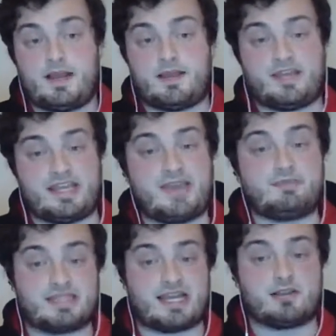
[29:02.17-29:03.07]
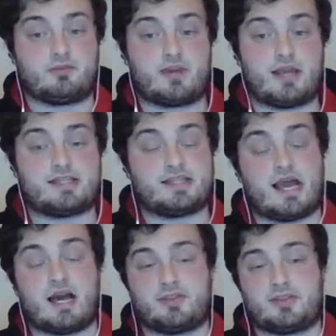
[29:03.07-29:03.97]
I think him and Declan Rice
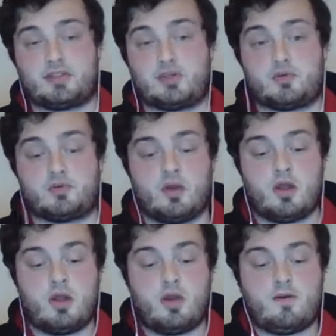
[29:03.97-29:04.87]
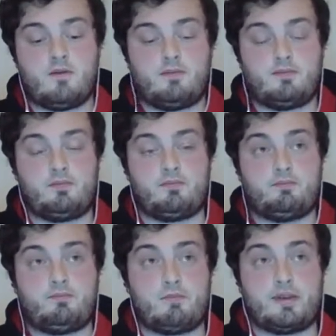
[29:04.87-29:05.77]
are the 2
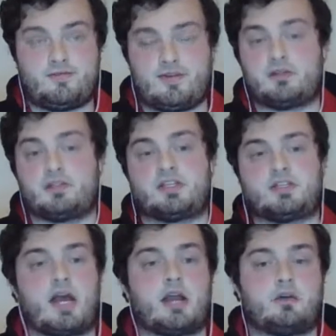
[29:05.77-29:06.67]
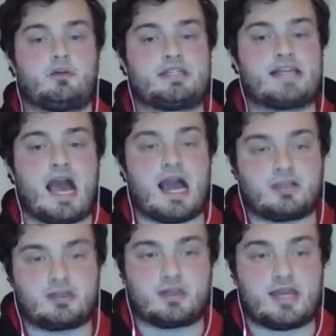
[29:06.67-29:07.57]
midfielders that are going to
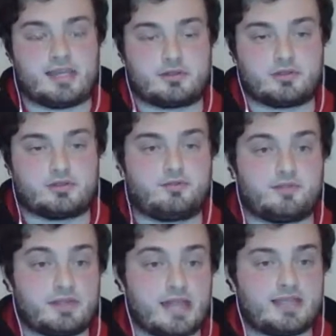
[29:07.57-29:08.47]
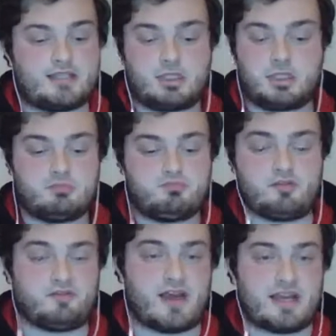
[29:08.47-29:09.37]
anchor England for the next
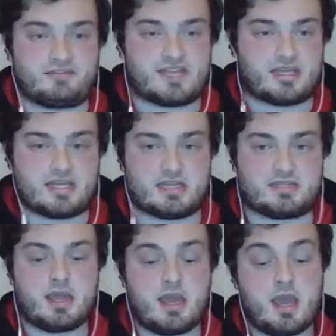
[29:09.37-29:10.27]
5-10 years.